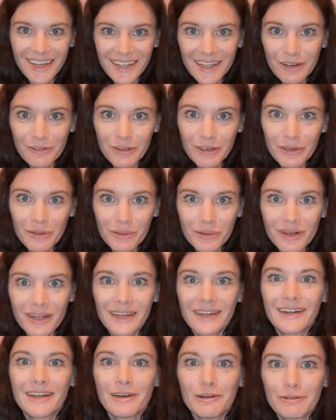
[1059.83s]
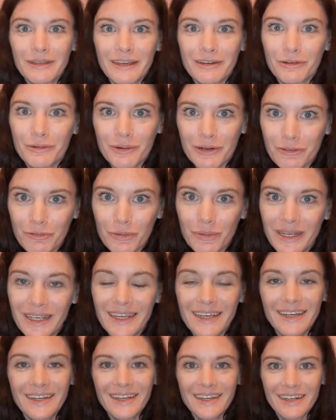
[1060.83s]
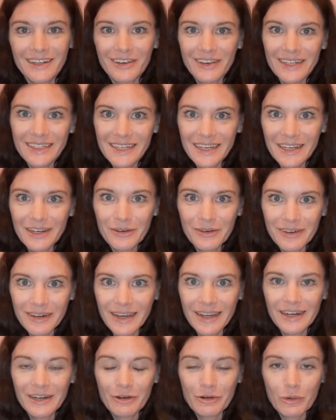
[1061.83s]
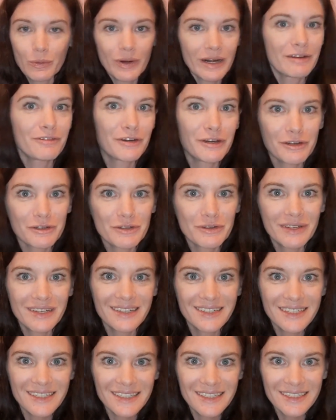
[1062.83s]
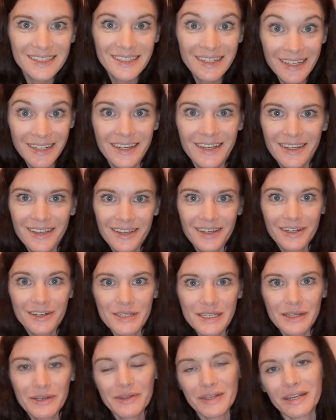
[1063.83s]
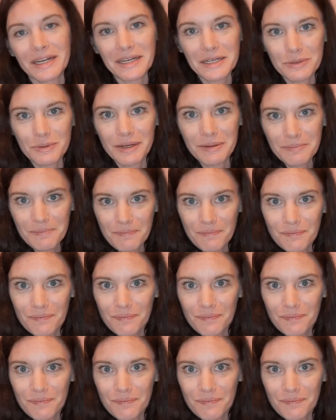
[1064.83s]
I love you, and I hope that you have a wonderful weekend and a great day or night or whenever you're tuning into this, and I'll see you in the next one.